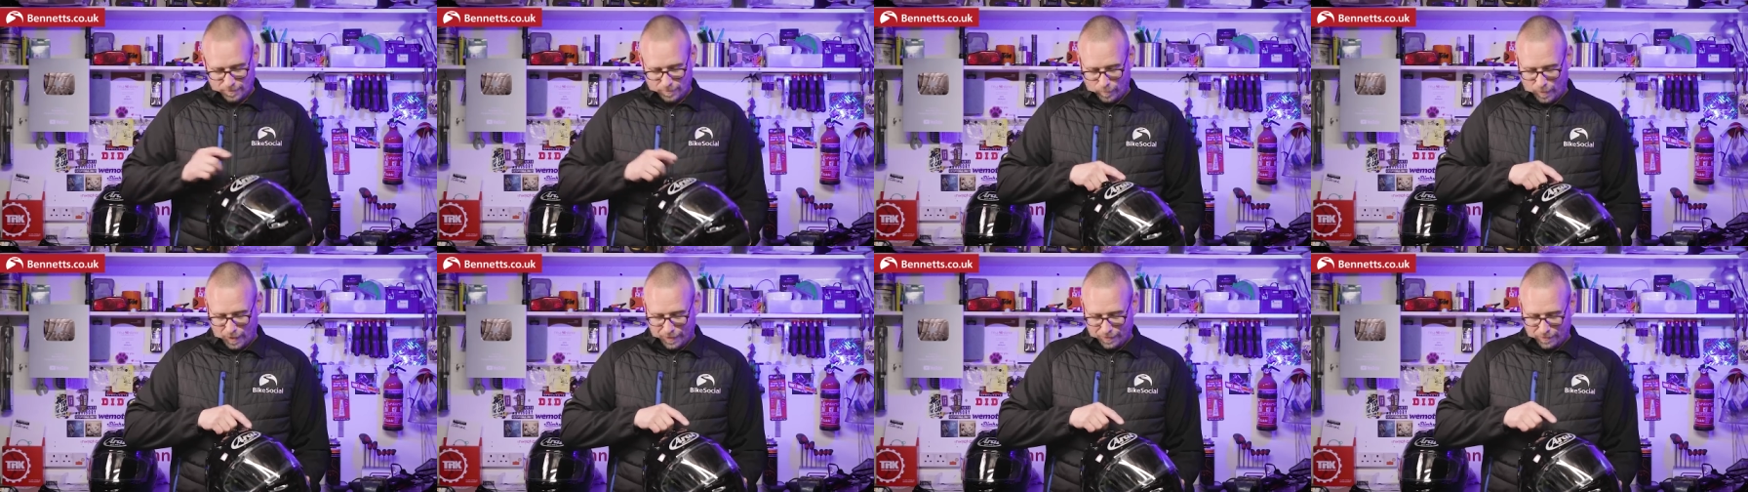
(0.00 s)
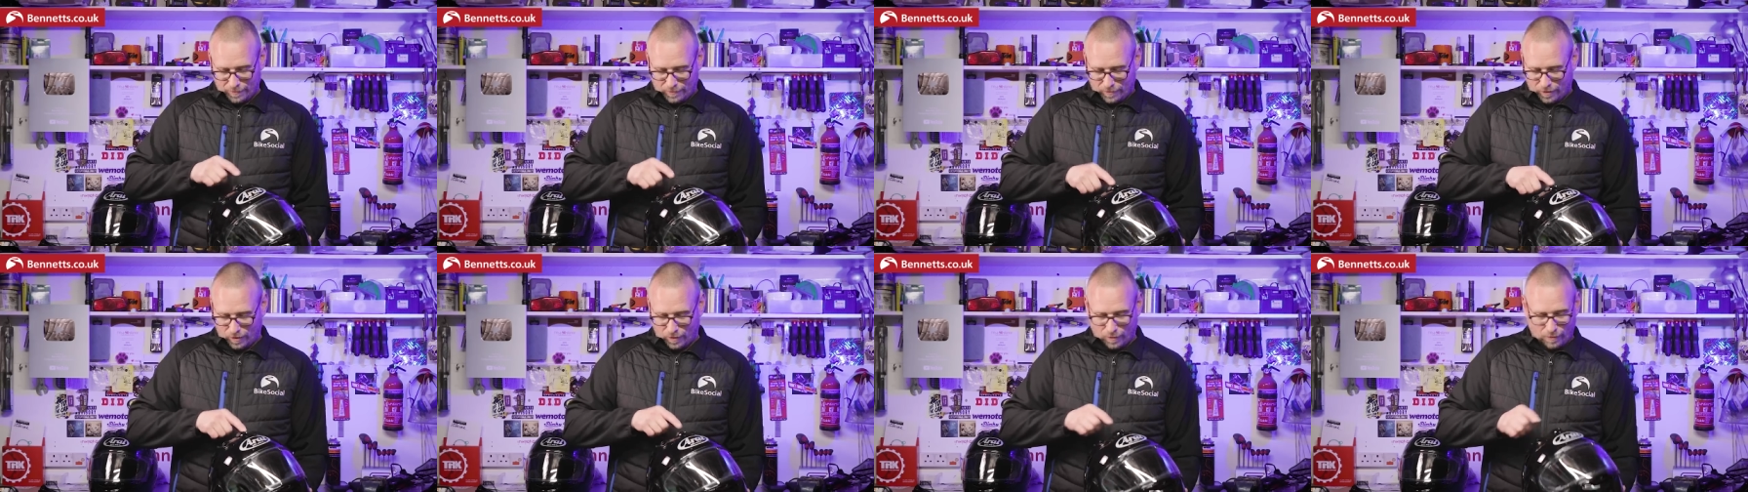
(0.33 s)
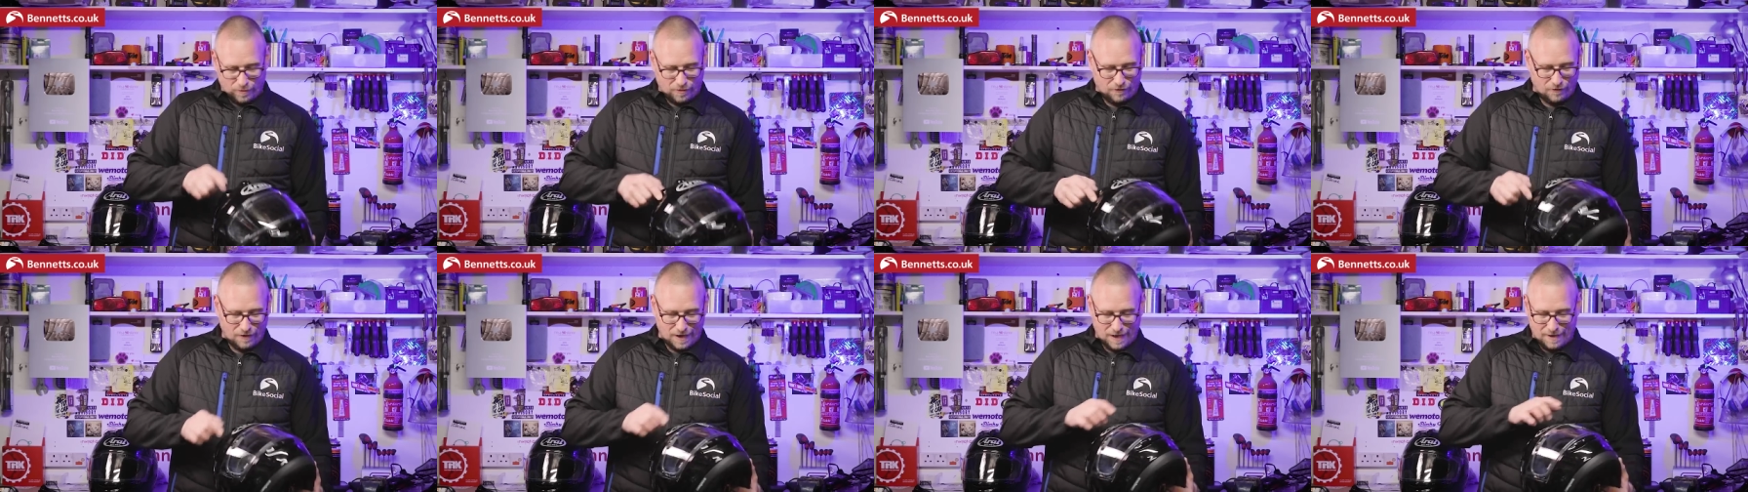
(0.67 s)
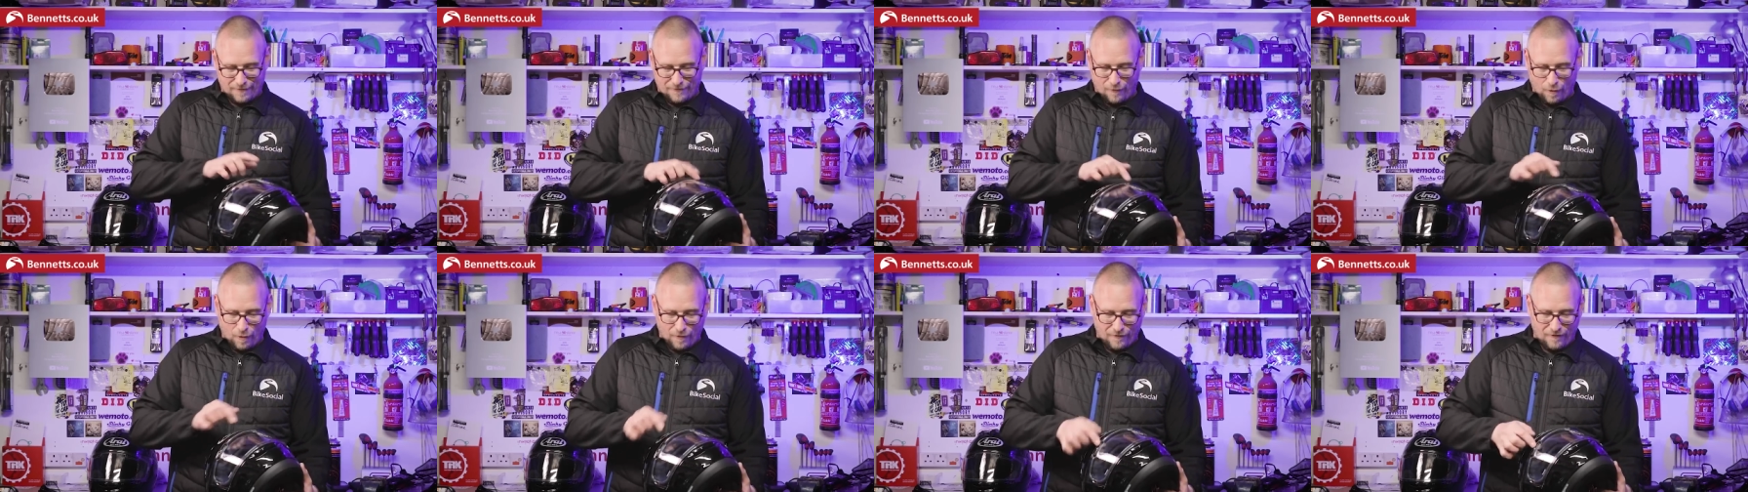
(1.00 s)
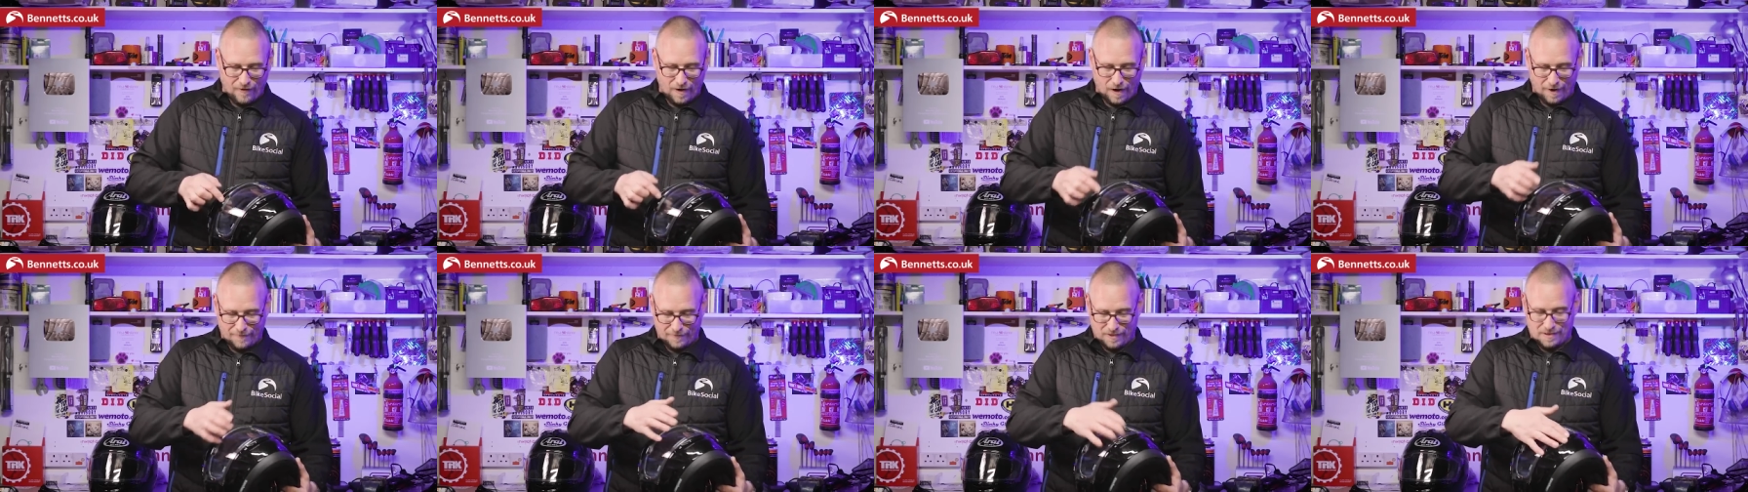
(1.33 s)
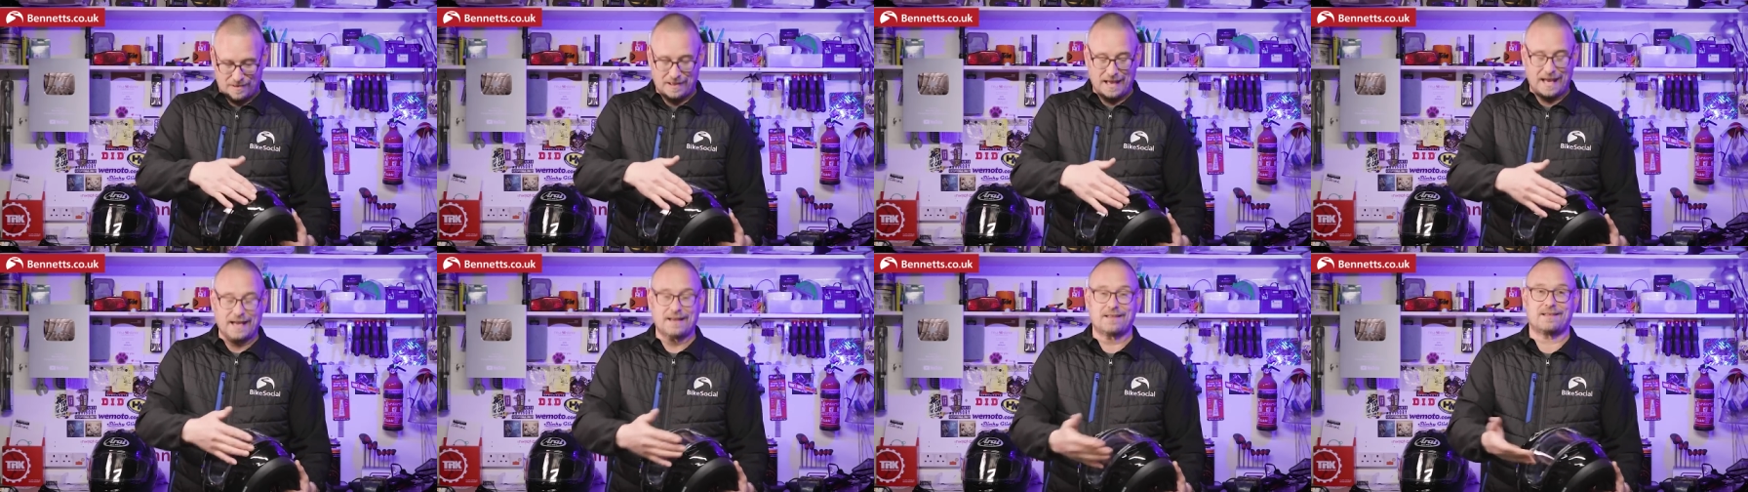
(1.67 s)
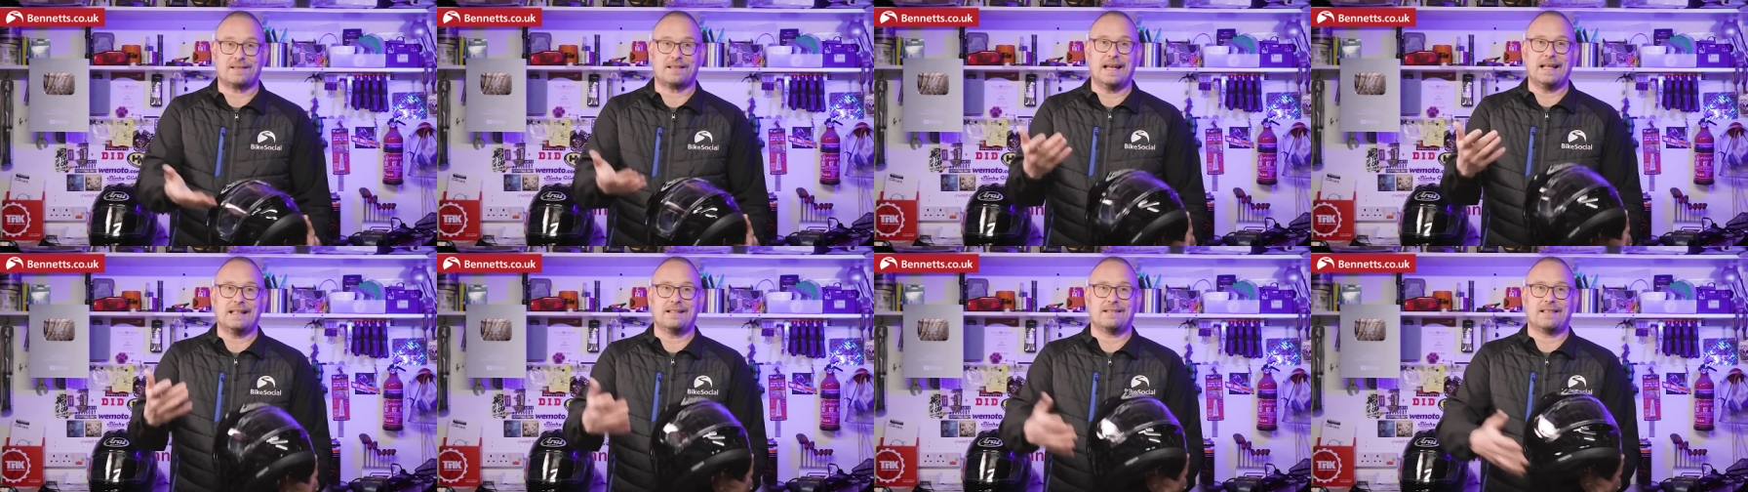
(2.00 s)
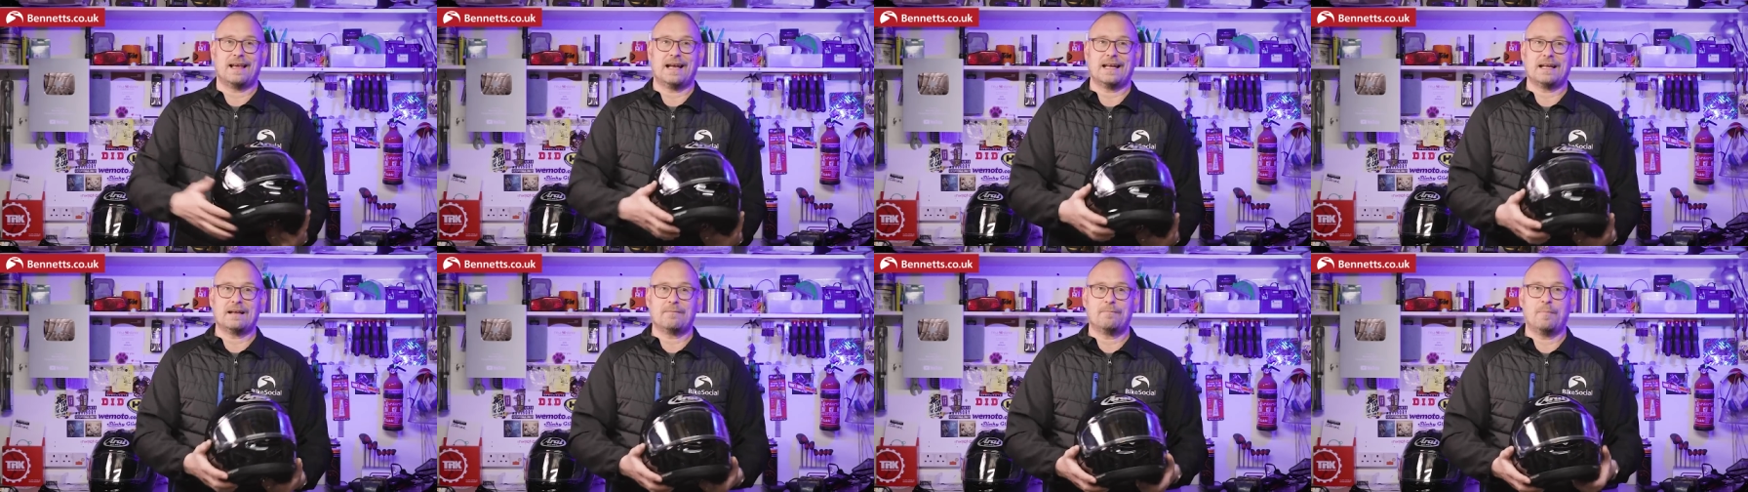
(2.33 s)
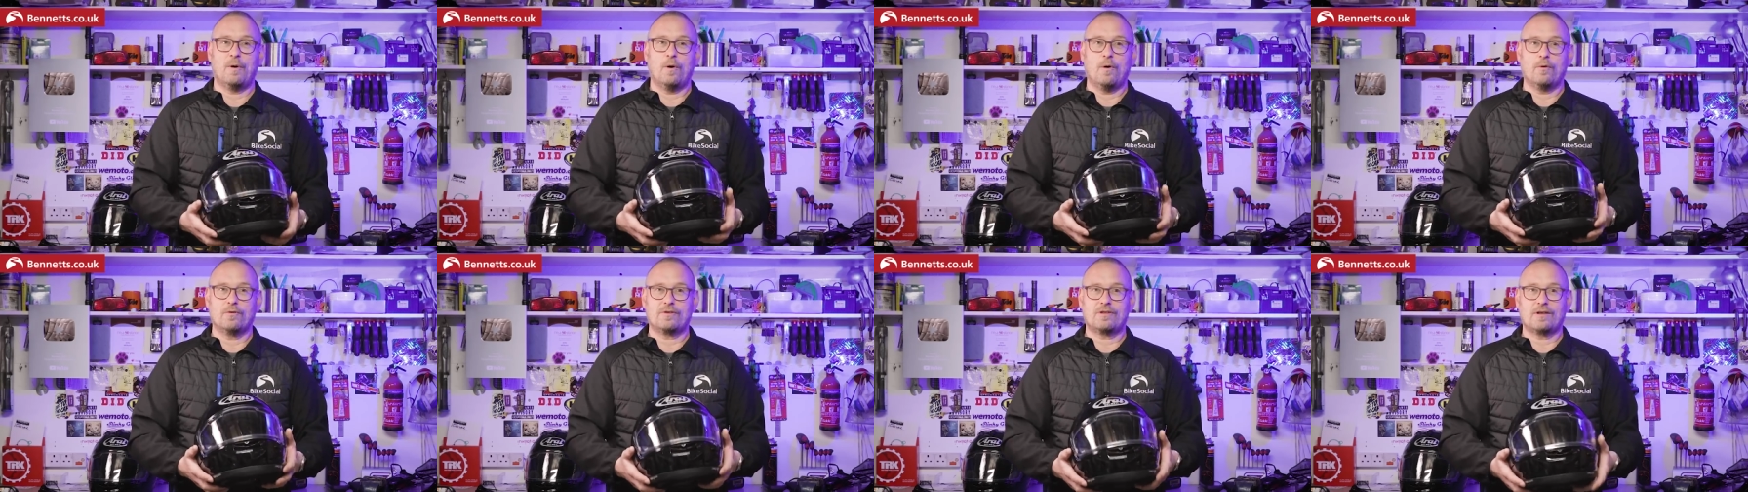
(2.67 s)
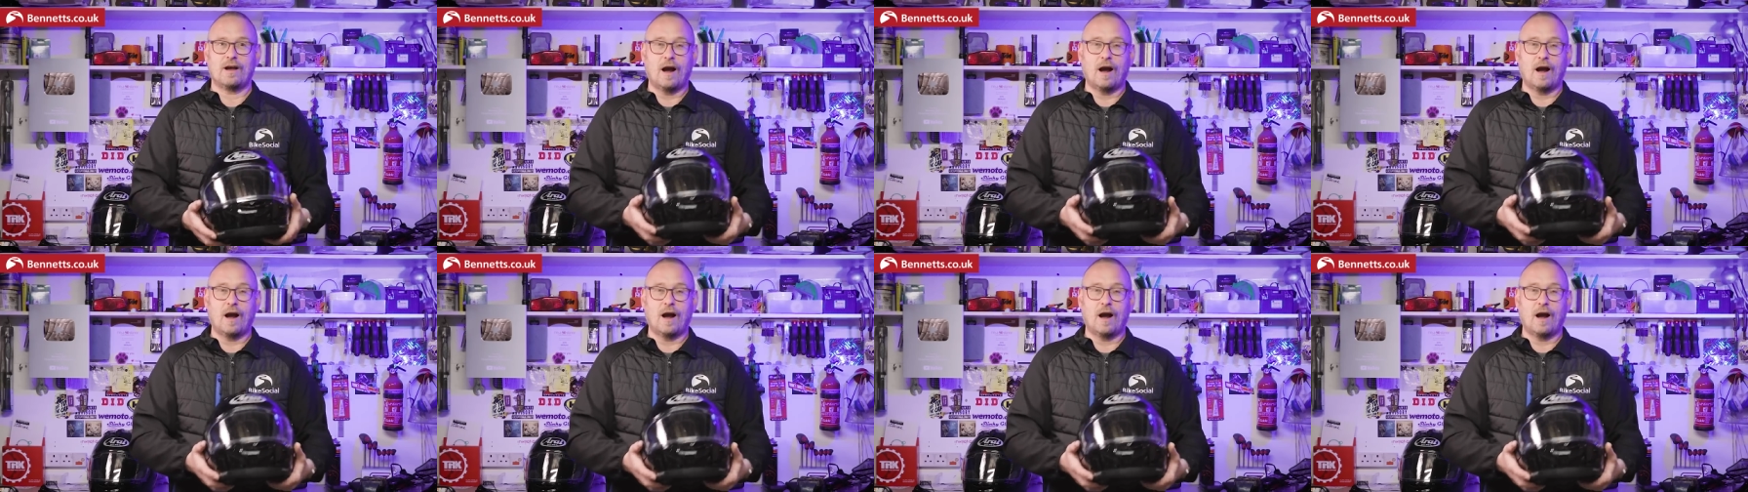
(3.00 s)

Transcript: one, two, three, four, five, six intake ports.